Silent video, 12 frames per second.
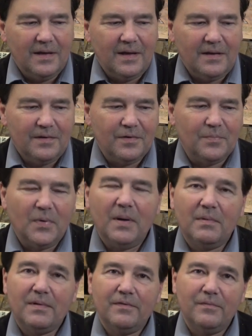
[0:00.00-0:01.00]
And you're
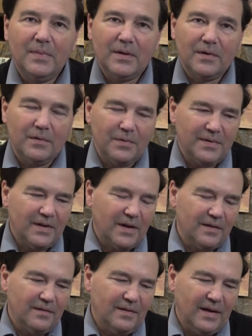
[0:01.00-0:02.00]
probably familiar with the
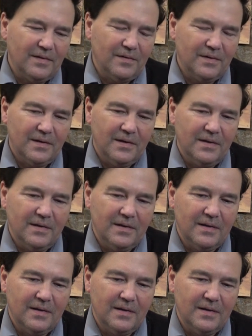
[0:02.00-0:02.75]
Contender.